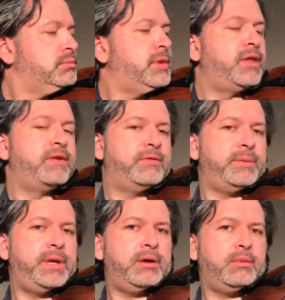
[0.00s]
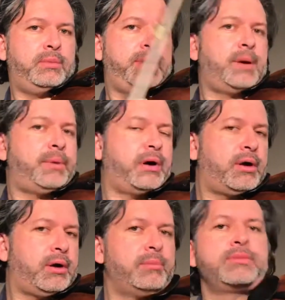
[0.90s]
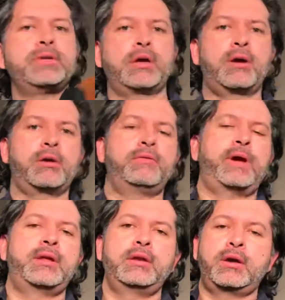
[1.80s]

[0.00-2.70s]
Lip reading: And then from here, we pick up our arm, take our violin